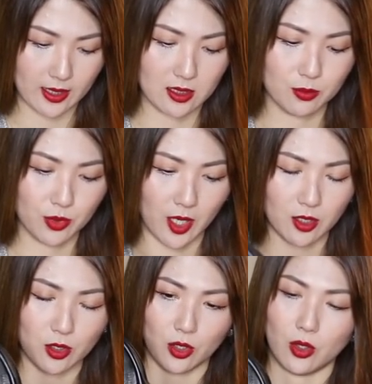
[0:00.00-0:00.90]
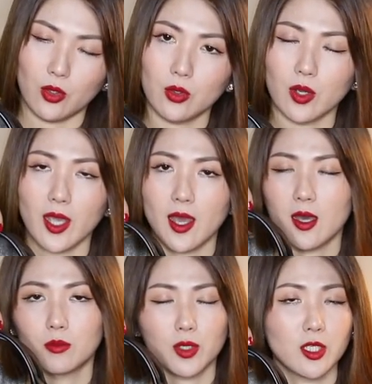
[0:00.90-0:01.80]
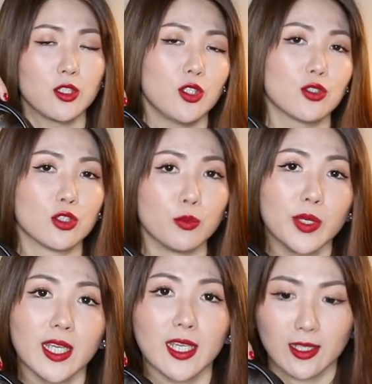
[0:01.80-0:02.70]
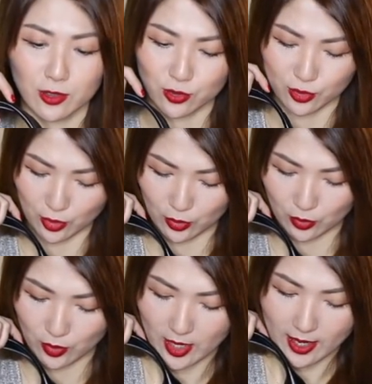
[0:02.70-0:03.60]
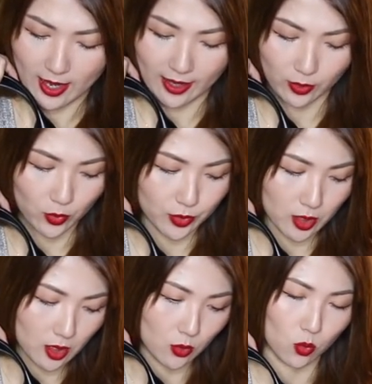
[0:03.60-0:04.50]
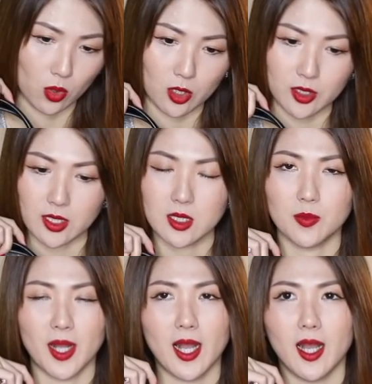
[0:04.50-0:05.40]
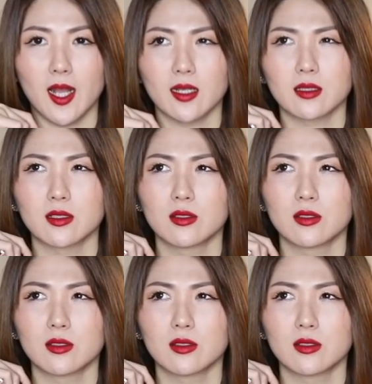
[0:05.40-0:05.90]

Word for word: It's brand new and brand new to me, so I only wore this bag